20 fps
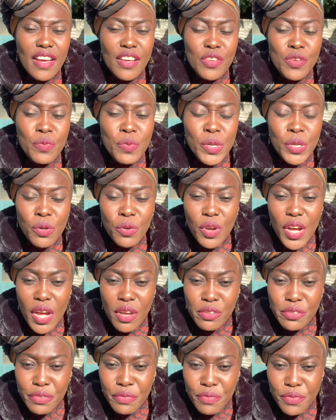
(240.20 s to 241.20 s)
you will go
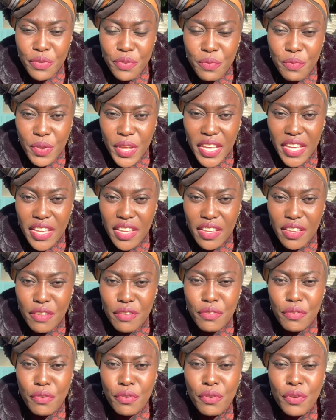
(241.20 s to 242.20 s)
out of your way.
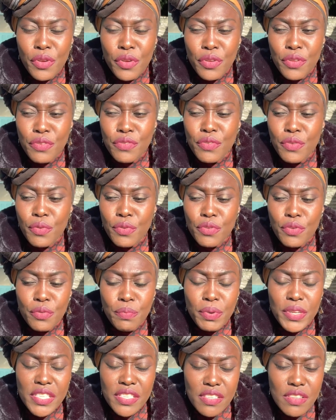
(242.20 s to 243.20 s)
You're
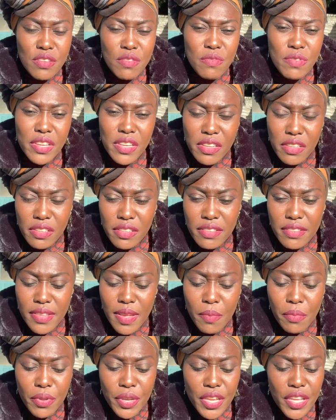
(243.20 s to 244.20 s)
pursuing
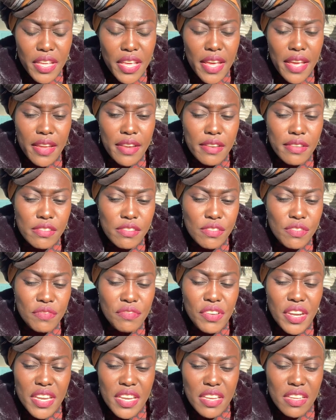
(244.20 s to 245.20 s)
somebody, and you've
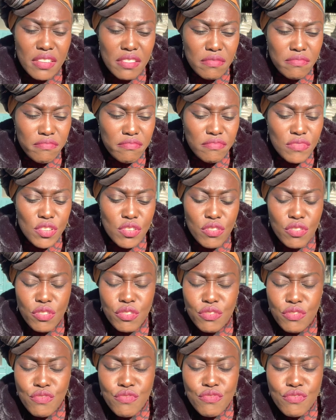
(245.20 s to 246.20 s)
already you
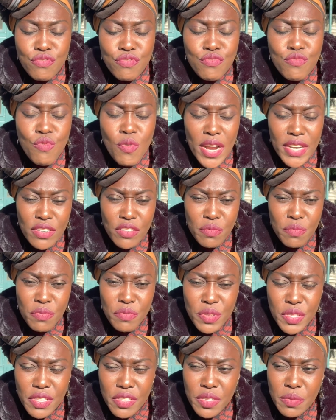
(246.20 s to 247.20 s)
want to be
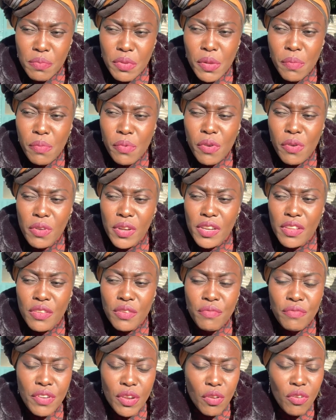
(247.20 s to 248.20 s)
with these people.
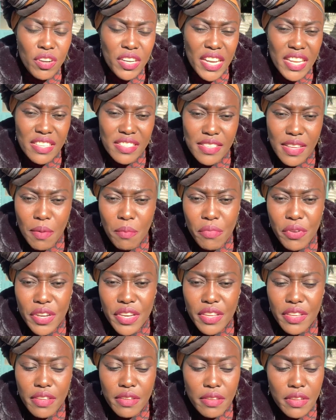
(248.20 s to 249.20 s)
You've recognized
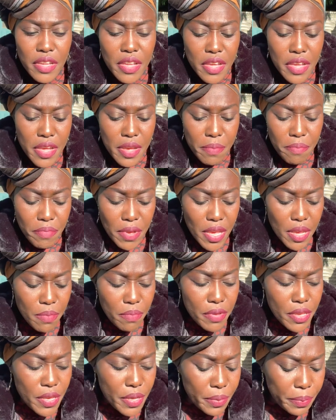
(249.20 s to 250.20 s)
somebody,
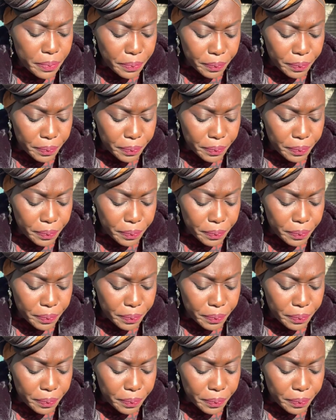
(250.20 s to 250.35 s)
maybe